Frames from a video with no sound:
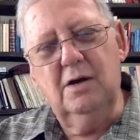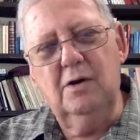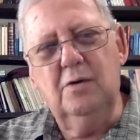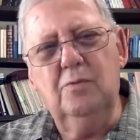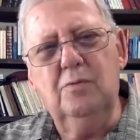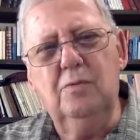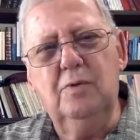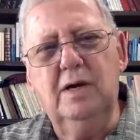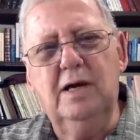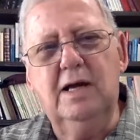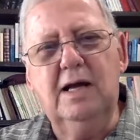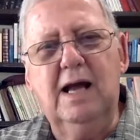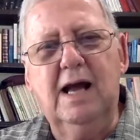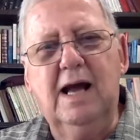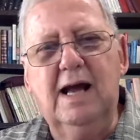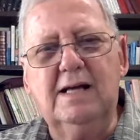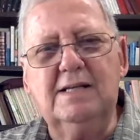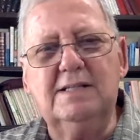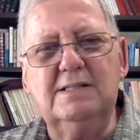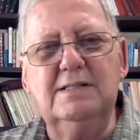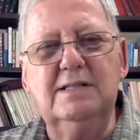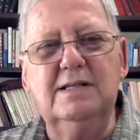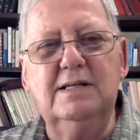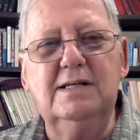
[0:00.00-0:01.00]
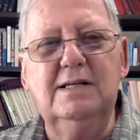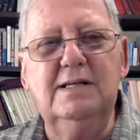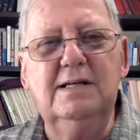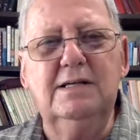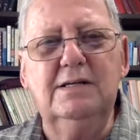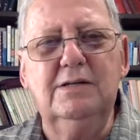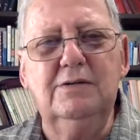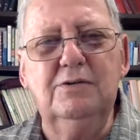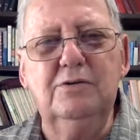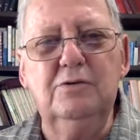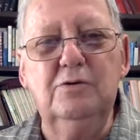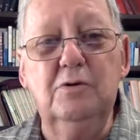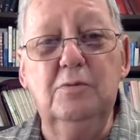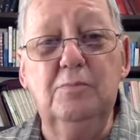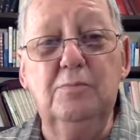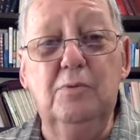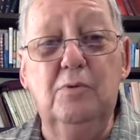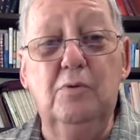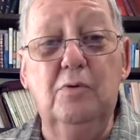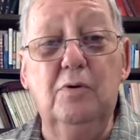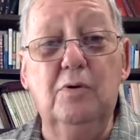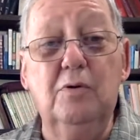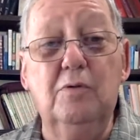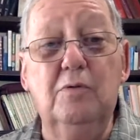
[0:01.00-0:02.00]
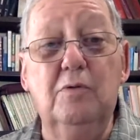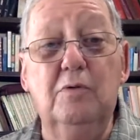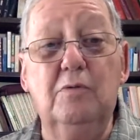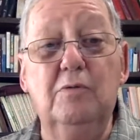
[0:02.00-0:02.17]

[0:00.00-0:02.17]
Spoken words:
we actually get to a point where